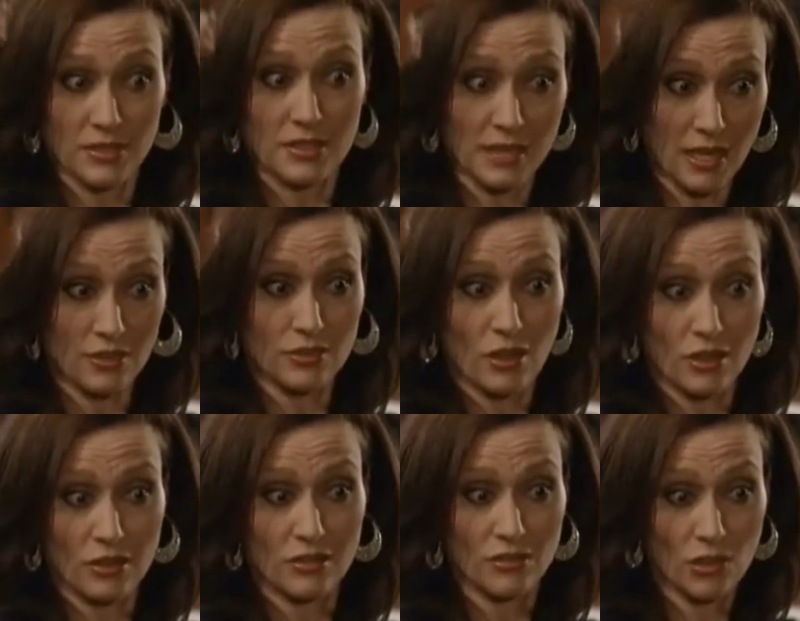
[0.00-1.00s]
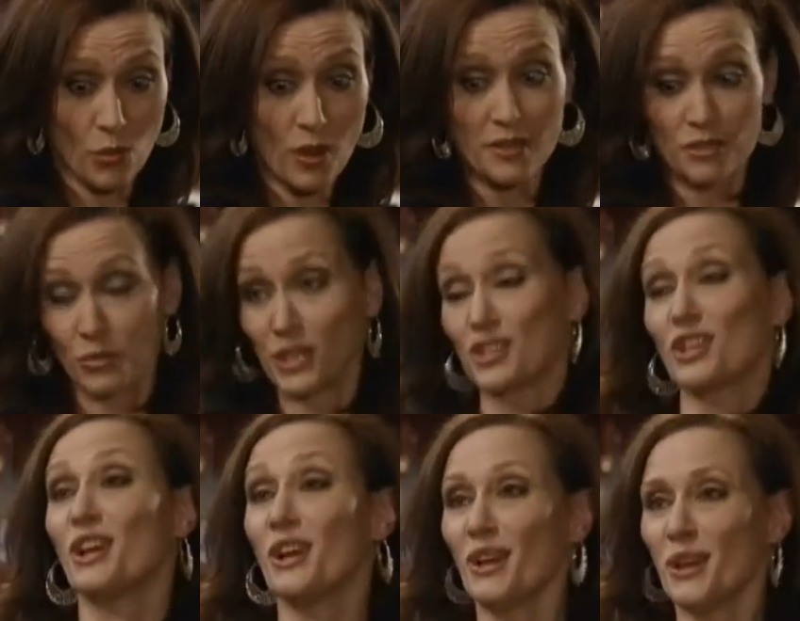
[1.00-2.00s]
decided to honor his request, which
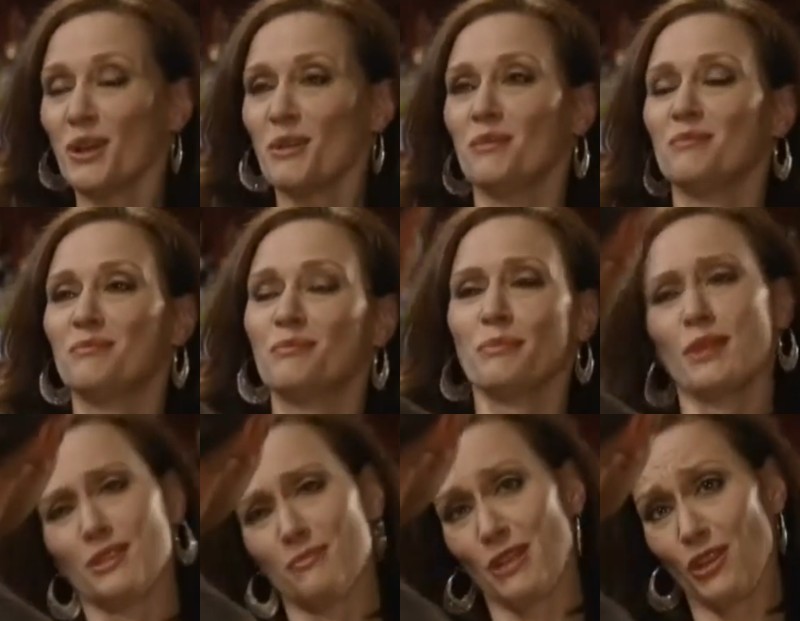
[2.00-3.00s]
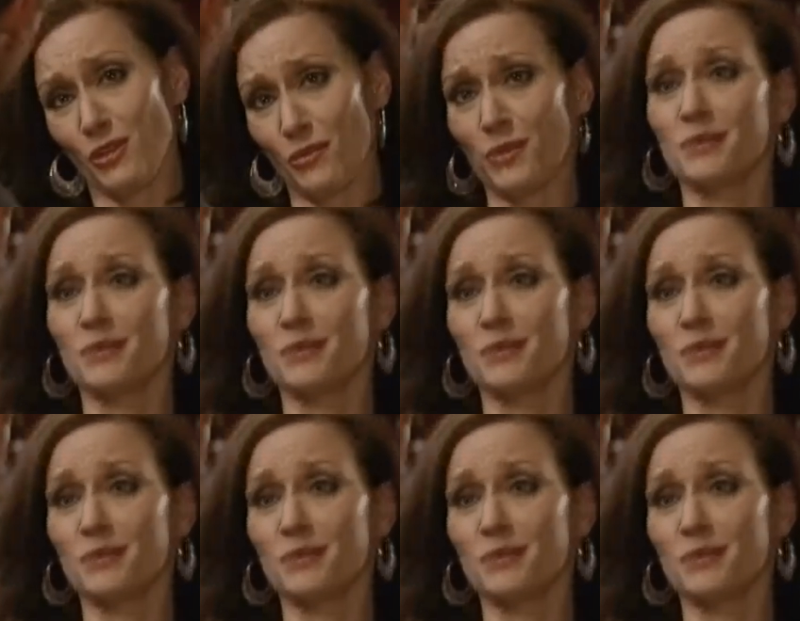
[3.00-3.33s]
brings me to you.